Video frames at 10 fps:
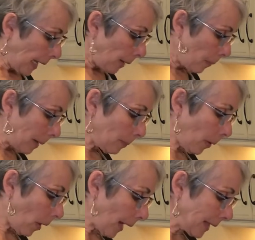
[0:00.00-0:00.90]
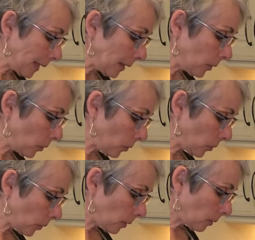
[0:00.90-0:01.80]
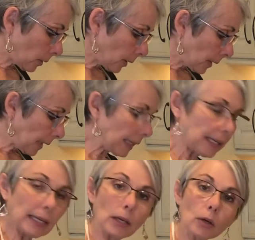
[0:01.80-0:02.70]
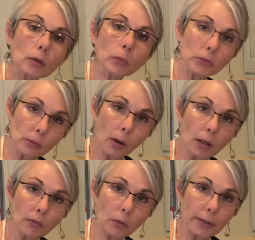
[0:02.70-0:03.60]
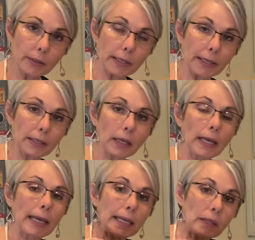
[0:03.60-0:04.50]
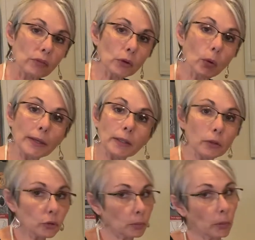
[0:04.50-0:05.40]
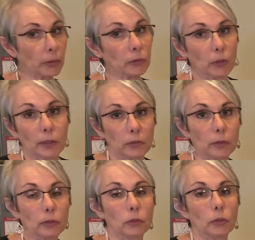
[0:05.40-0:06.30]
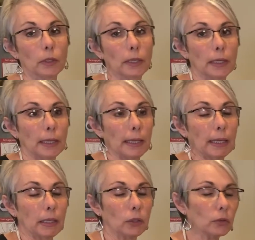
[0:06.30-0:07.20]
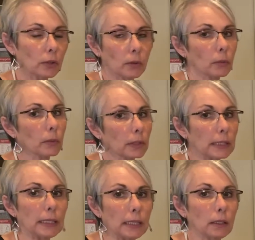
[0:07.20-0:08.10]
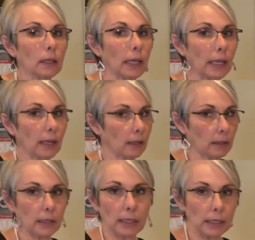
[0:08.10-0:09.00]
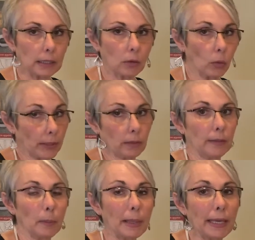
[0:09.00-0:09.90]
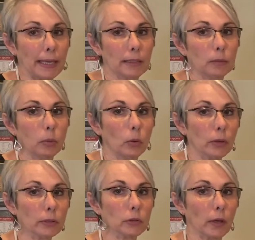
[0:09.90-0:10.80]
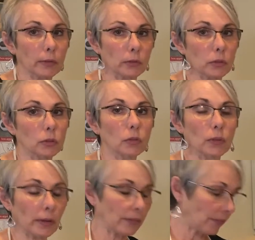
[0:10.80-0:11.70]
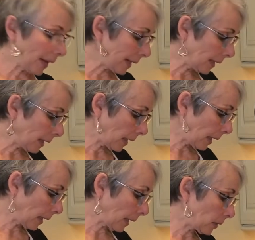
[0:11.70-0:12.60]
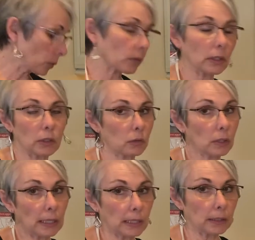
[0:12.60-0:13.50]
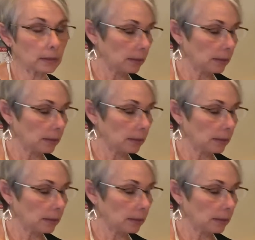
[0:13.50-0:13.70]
My pot is heating with some olive oil in it. If you're going to use pork sausage, you don't really need any oil in the pan. Pork sausage is very fatty, and I don't think you'd need it.